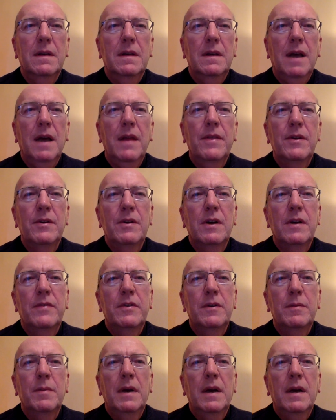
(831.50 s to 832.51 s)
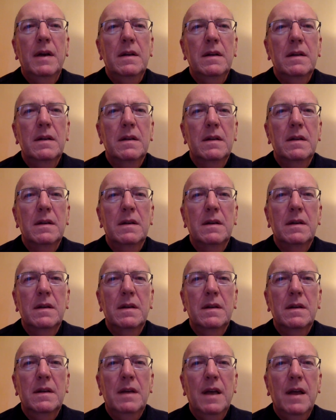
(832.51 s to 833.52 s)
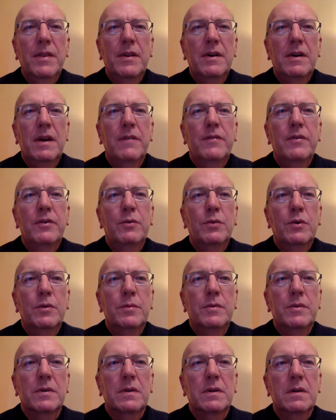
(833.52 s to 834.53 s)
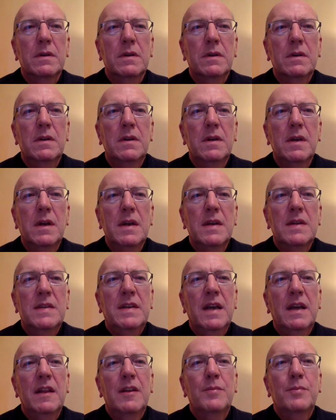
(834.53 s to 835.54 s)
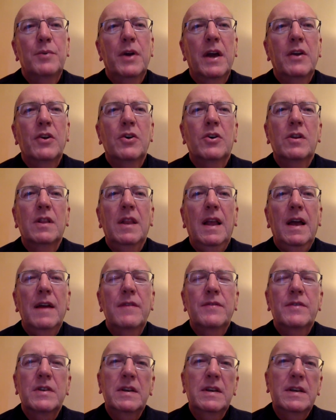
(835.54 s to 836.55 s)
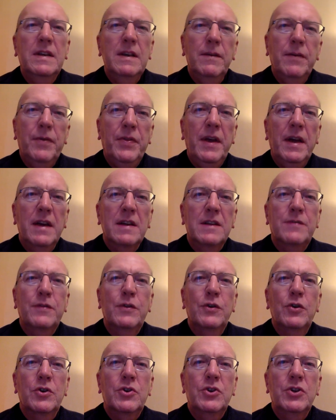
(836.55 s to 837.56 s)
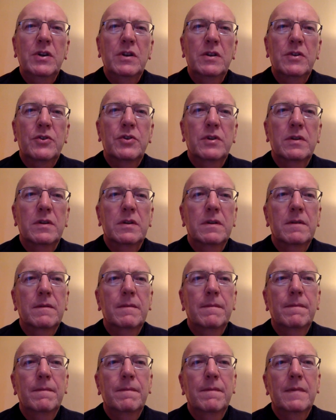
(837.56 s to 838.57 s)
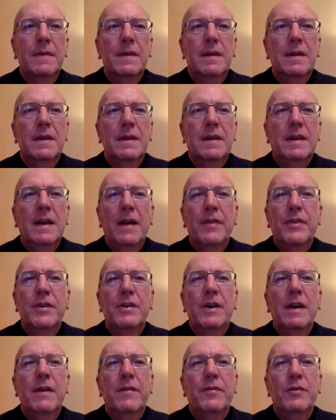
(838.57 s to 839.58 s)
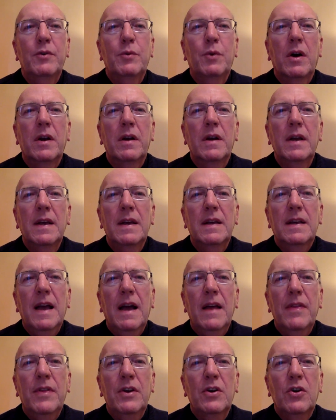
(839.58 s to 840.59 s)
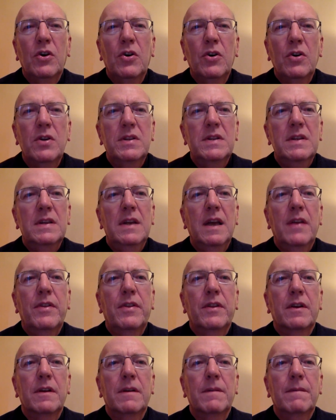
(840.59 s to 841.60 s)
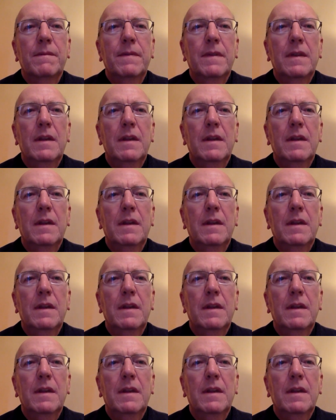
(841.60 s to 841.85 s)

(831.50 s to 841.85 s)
Gather every man, gather every woman. Celebrate your lives and give thanks for your children. Gather everyone, gather all together,